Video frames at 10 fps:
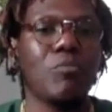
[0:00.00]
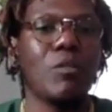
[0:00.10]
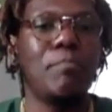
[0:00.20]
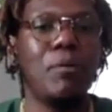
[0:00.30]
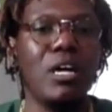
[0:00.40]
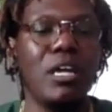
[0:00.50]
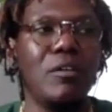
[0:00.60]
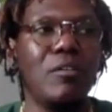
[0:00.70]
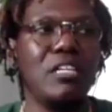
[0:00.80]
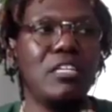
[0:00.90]
But
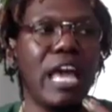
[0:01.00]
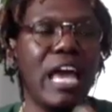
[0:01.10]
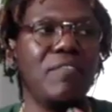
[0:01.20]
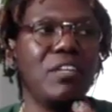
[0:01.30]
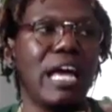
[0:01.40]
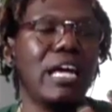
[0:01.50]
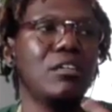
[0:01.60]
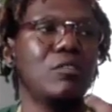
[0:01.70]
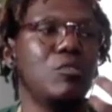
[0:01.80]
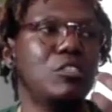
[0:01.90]
having like
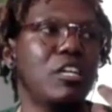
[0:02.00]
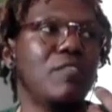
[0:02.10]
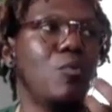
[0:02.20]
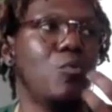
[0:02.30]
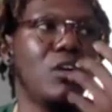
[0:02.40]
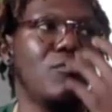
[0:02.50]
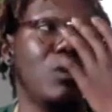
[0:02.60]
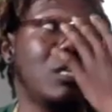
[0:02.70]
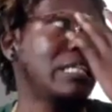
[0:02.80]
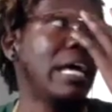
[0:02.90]
several one of
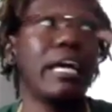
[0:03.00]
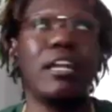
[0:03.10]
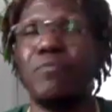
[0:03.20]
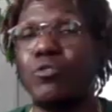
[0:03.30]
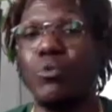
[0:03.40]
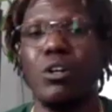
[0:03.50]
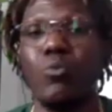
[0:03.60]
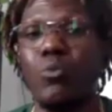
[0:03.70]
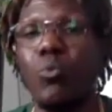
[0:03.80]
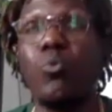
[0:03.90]
one, because I got a few one
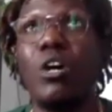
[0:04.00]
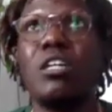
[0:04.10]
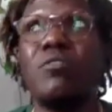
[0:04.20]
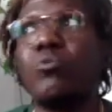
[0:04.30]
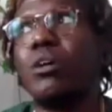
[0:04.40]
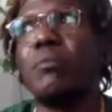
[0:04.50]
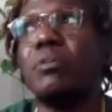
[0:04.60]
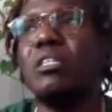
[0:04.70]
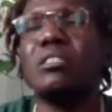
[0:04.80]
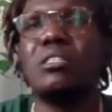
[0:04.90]
of one
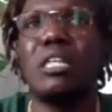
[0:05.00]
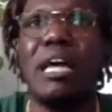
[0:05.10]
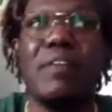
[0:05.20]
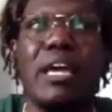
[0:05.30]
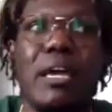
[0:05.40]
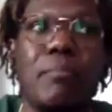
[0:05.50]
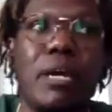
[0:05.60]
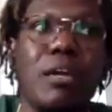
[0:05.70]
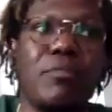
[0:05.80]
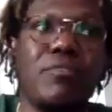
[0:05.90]
pieces that I've had
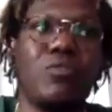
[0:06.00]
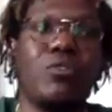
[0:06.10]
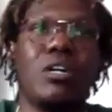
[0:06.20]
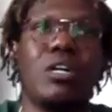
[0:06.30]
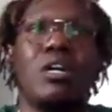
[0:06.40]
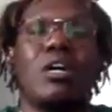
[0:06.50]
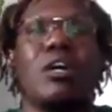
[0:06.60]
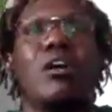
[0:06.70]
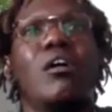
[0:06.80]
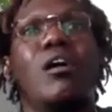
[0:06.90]
made before.
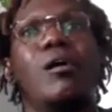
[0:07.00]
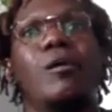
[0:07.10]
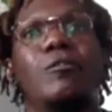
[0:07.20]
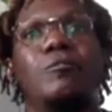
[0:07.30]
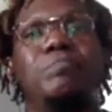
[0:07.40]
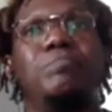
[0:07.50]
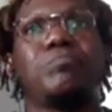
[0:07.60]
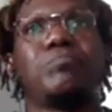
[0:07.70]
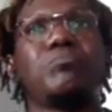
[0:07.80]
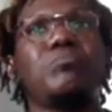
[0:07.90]
Um,
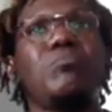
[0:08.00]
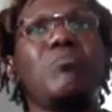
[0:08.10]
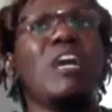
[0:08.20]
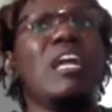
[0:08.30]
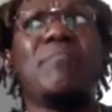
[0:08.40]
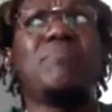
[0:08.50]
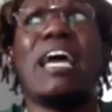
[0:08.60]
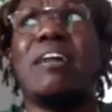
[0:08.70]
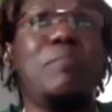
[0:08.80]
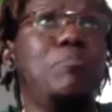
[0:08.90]
and I've
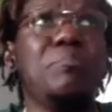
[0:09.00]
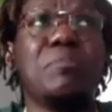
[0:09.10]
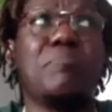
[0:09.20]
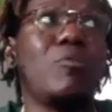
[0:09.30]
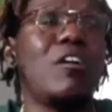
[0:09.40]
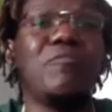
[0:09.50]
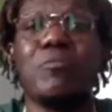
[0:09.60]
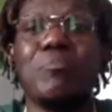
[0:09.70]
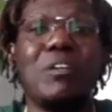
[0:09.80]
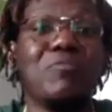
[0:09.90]
got that people have brought
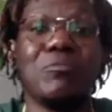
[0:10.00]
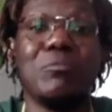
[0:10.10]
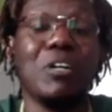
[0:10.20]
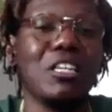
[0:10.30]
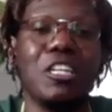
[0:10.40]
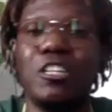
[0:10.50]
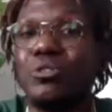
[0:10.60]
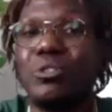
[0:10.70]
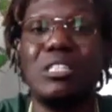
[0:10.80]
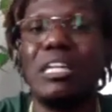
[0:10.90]
from me from other
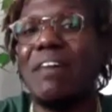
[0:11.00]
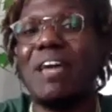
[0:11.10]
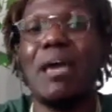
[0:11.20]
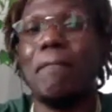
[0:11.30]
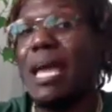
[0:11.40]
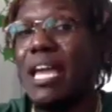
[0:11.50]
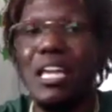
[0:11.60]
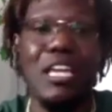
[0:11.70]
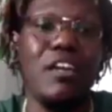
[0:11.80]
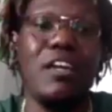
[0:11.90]
countries that I've had
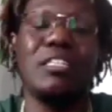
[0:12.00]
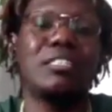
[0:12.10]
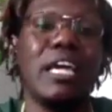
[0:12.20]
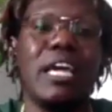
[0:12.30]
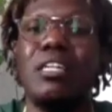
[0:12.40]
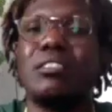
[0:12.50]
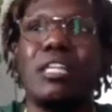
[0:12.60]
made here in the States,